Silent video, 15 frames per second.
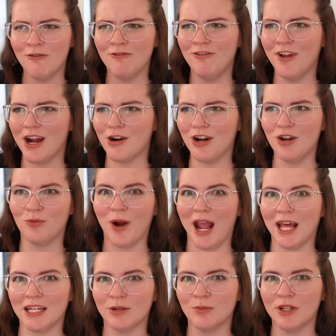very
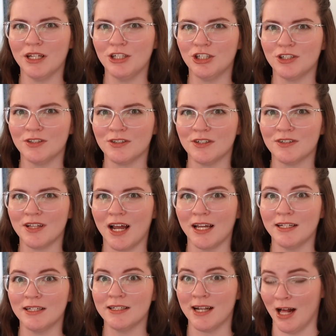randomly just
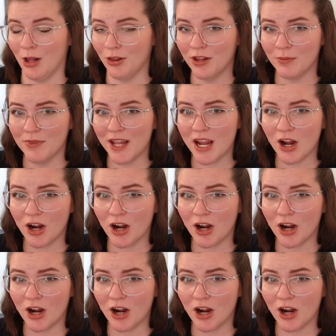decide to tell them they